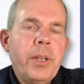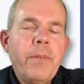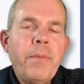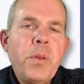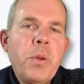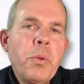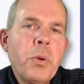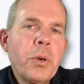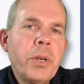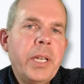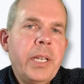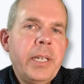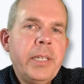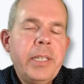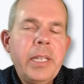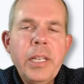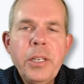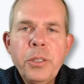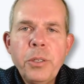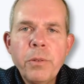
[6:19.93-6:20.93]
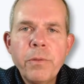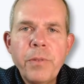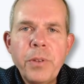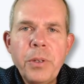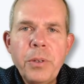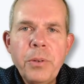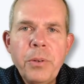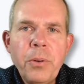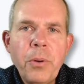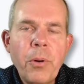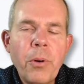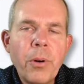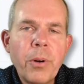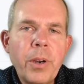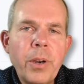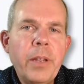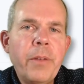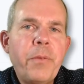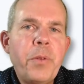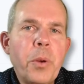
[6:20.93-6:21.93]
if you were in an interview
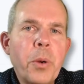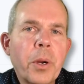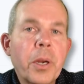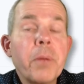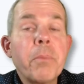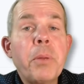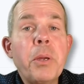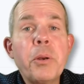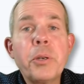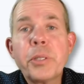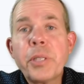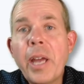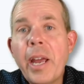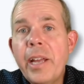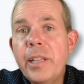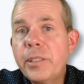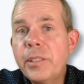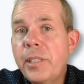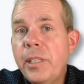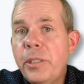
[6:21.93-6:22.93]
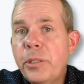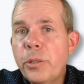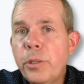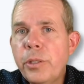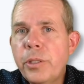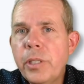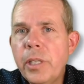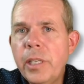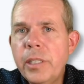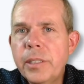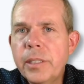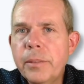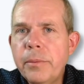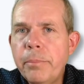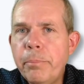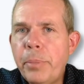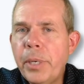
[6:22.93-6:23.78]
or if your computer science teacher says,